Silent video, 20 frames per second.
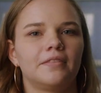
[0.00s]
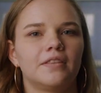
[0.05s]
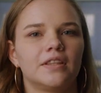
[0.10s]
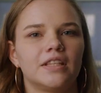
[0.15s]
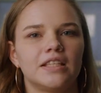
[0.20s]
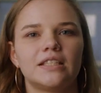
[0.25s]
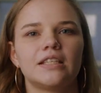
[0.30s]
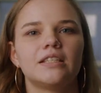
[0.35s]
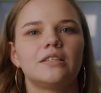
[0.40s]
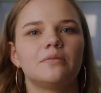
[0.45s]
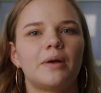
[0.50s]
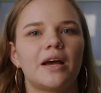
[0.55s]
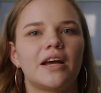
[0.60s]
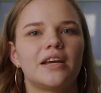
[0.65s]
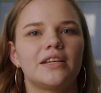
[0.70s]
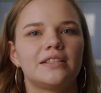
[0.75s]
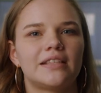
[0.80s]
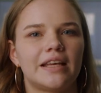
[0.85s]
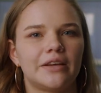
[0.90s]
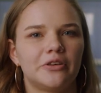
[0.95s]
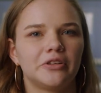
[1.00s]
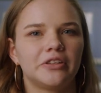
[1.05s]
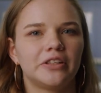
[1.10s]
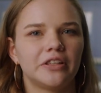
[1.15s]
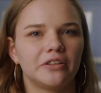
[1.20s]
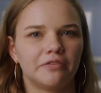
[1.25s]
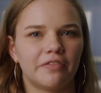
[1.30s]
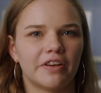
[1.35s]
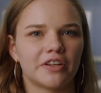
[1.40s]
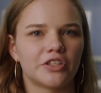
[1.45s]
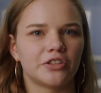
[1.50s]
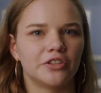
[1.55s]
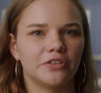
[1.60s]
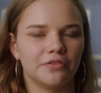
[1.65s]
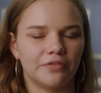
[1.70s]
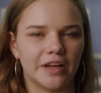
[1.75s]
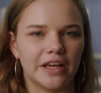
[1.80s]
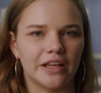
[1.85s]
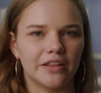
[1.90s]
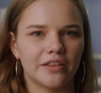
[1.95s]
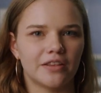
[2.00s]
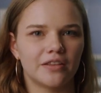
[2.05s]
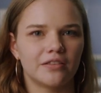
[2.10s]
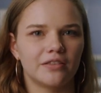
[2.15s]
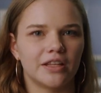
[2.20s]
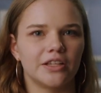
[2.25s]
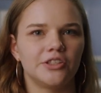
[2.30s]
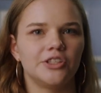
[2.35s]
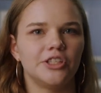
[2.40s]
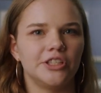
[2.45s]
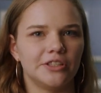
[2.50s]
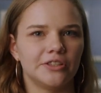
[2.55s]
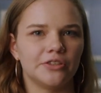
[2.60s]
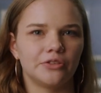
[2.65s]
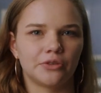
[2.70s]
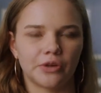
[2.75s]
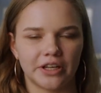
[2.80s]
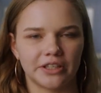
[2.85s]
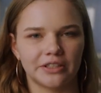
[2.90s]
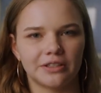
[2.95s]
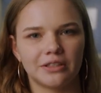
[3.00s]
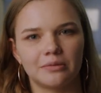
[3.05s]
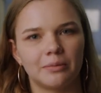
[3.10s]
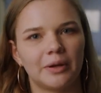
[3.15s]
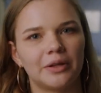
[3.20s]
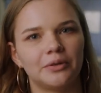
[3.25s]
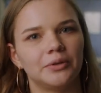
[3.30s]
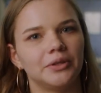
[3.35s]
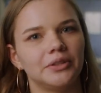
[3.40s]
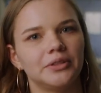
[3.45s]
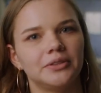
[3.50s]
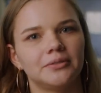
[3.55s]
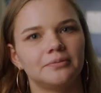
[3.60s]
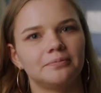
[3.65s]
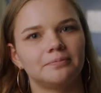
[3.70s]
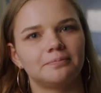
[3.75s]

This is my sacred confession of faith that Jesus Christ is my Lord.